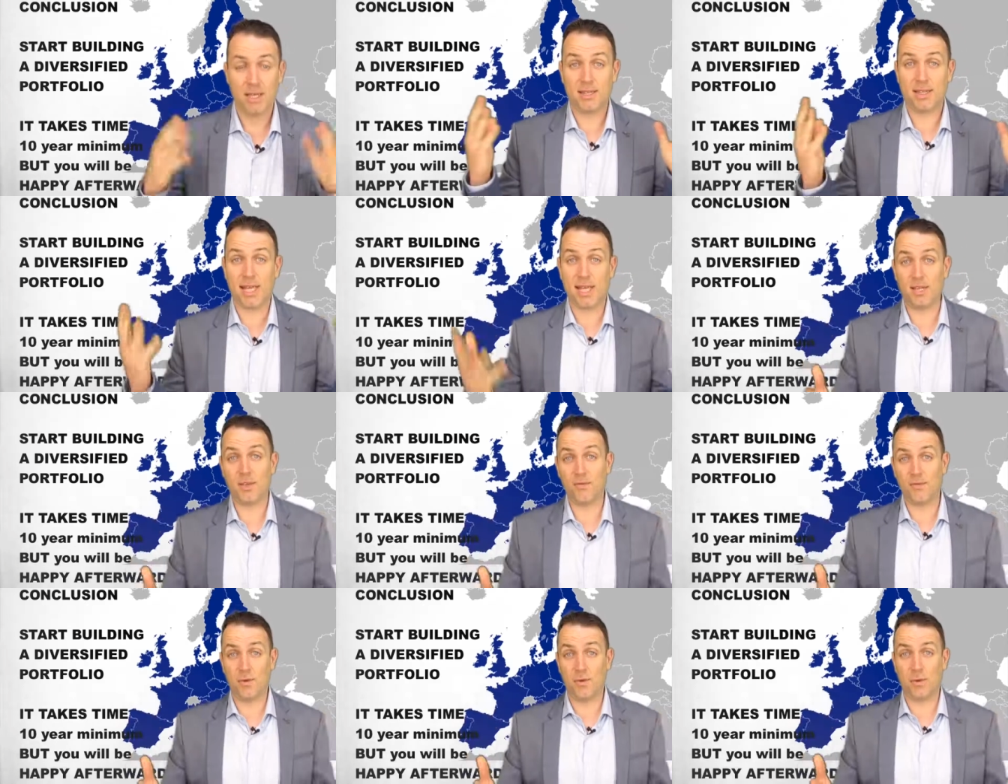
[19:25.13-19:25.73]

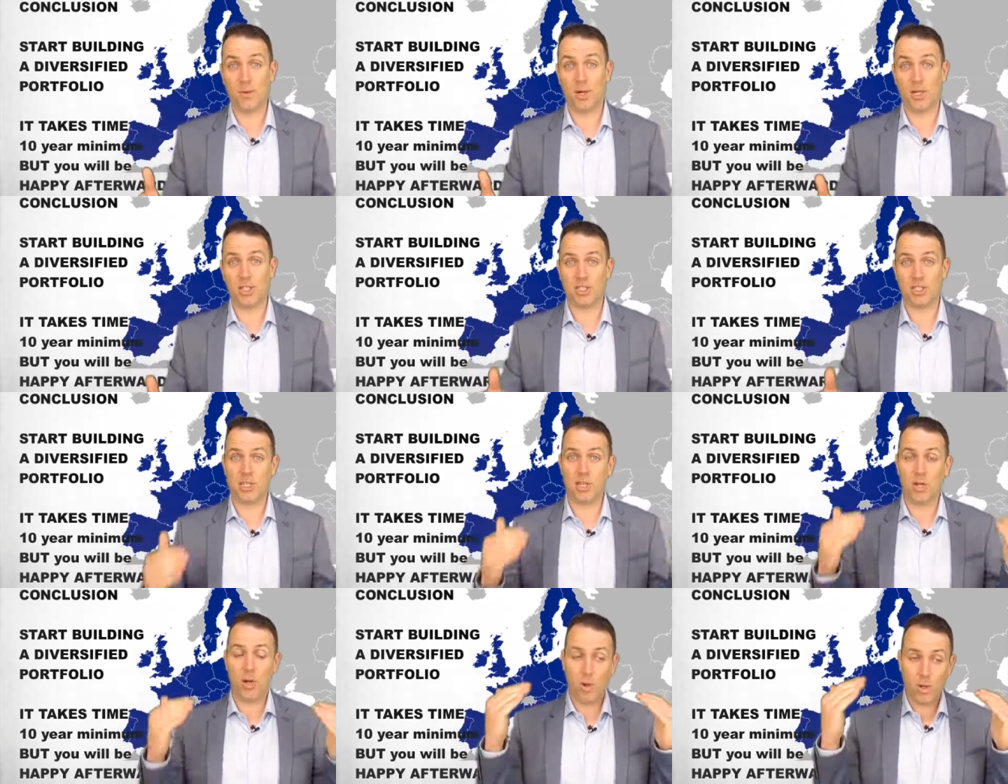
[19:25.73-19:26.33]
Thank you for
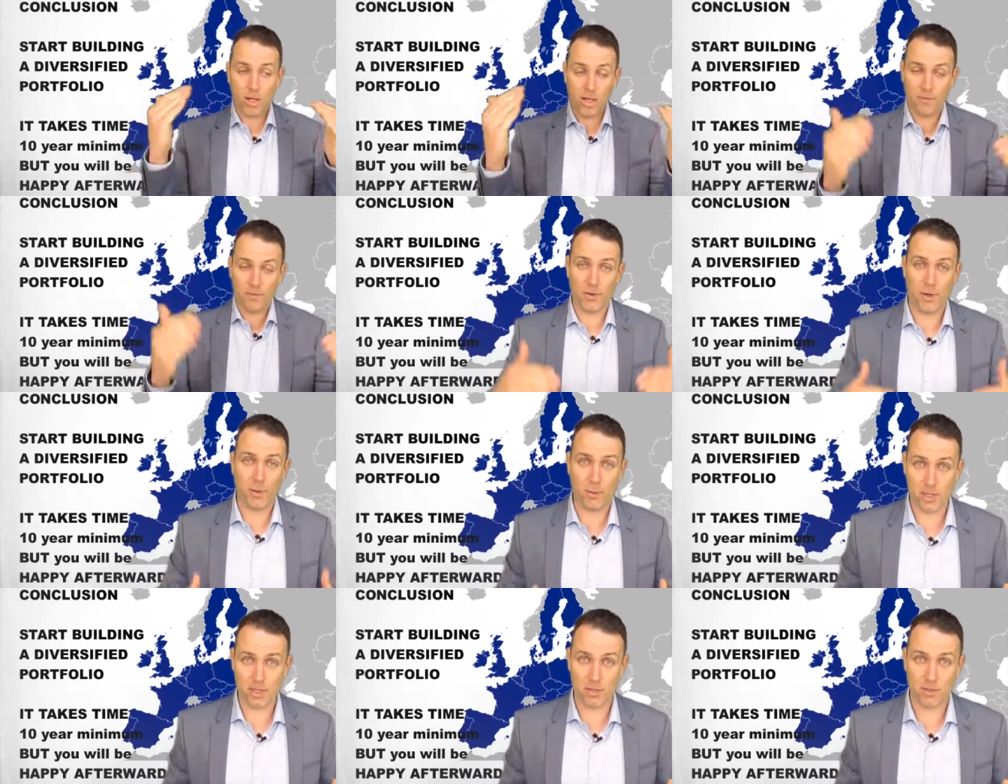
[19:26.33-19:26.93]
watching, looking
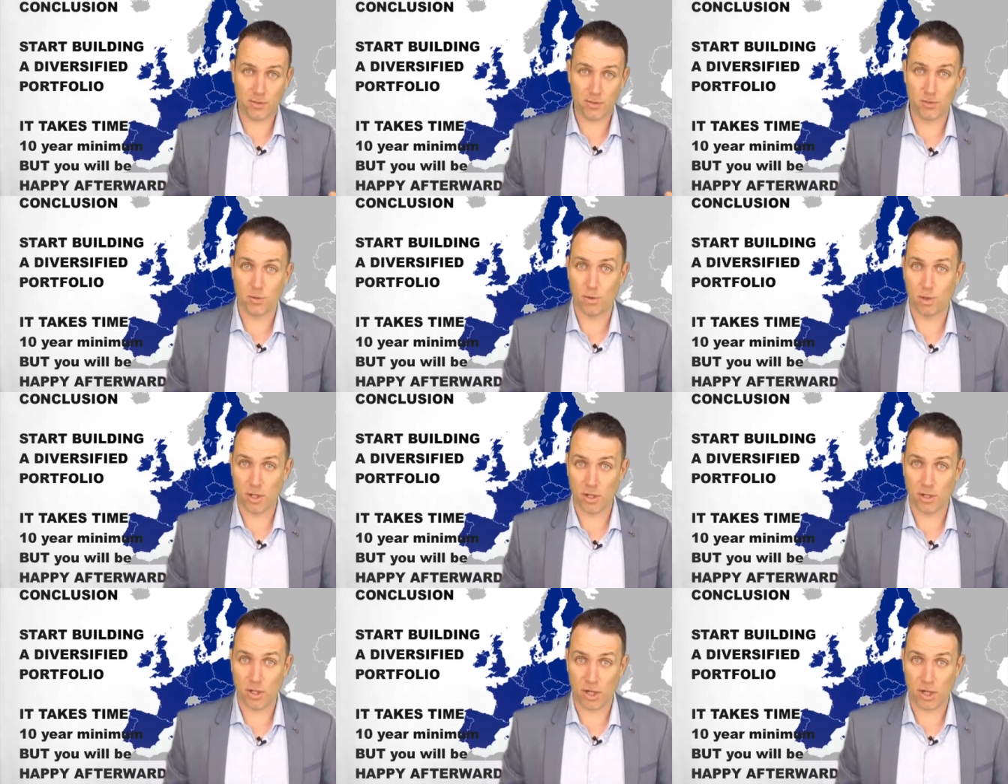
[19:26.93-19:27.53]
forward to
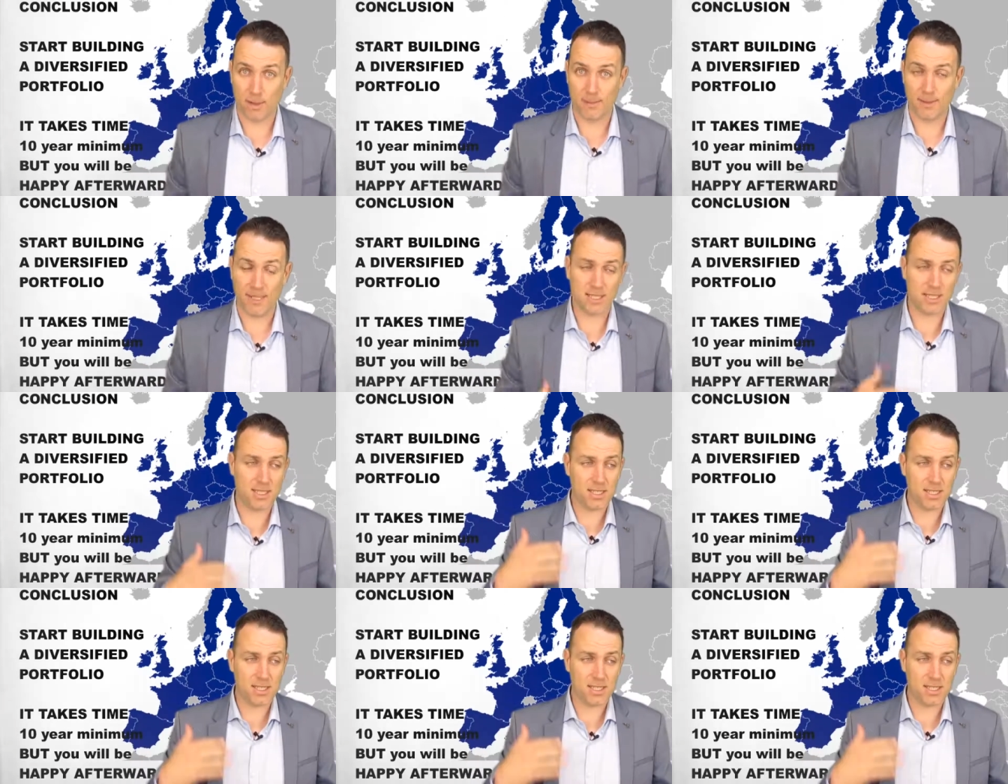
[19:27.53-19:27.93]
your comments.